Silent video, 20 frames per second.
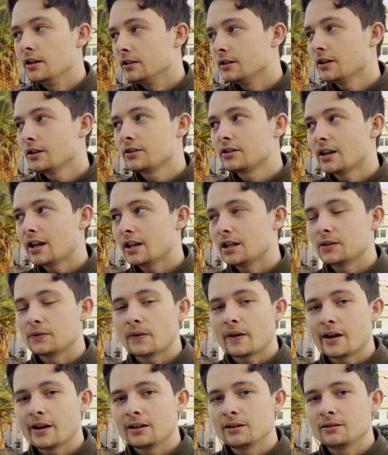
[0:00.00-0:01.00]
The other side is
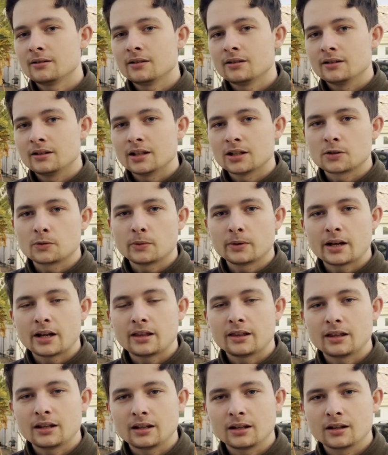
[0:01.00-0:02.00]
fine. This one, I
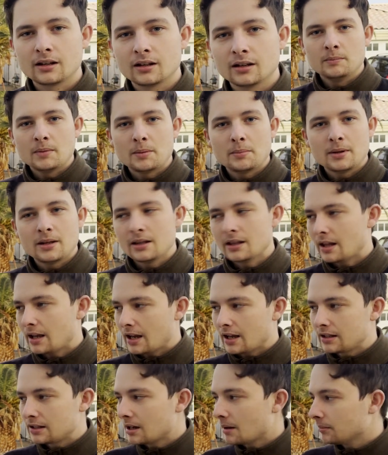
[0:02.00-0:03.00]
think maybe they
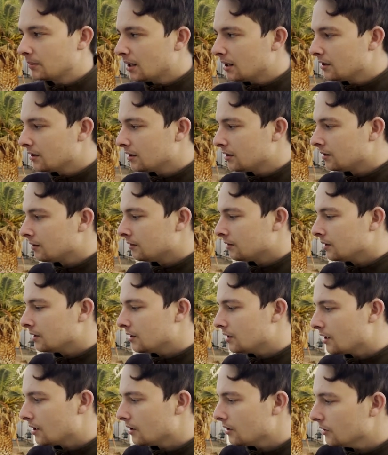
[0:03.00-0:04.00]
hit something.
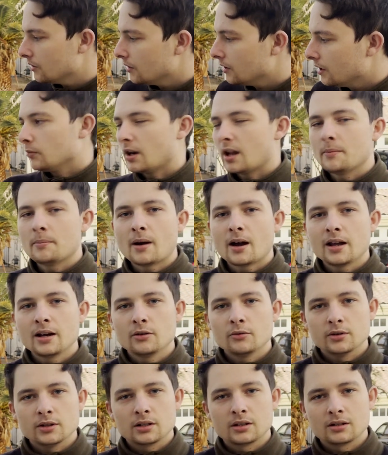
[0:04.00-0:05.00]
So when I bought
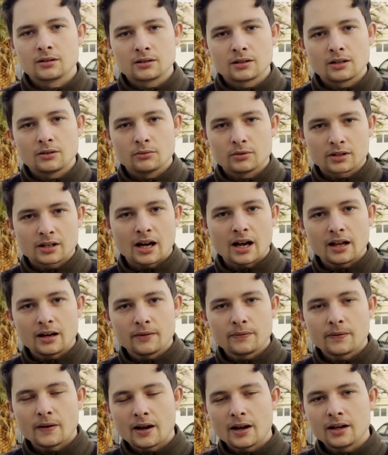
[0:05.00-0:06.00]
it, it was kind
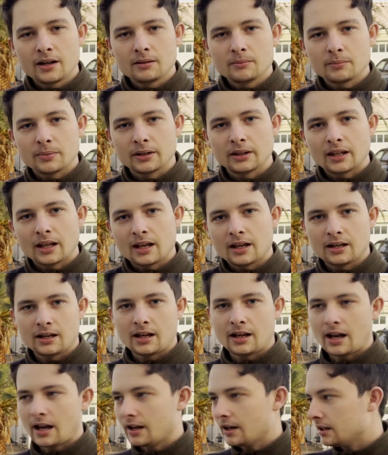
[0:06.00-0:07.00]
of fine, but then
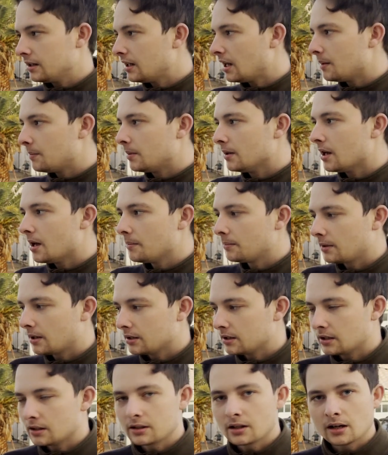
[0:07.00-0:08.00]
I had to tape it up
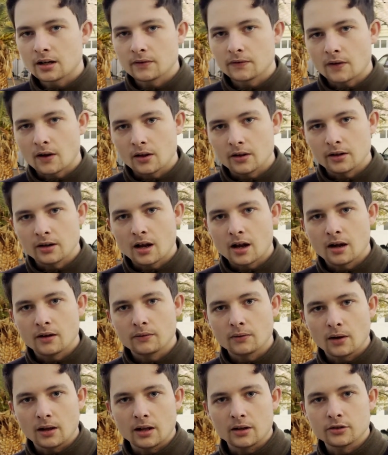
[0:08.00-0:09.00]
because it started falling off
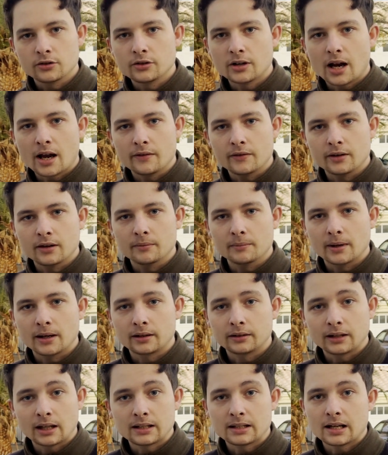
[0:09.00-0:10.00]
while I was driving. I'm
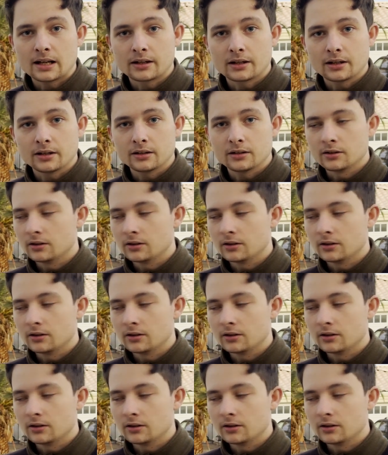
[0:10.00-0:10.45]
like, that's not good.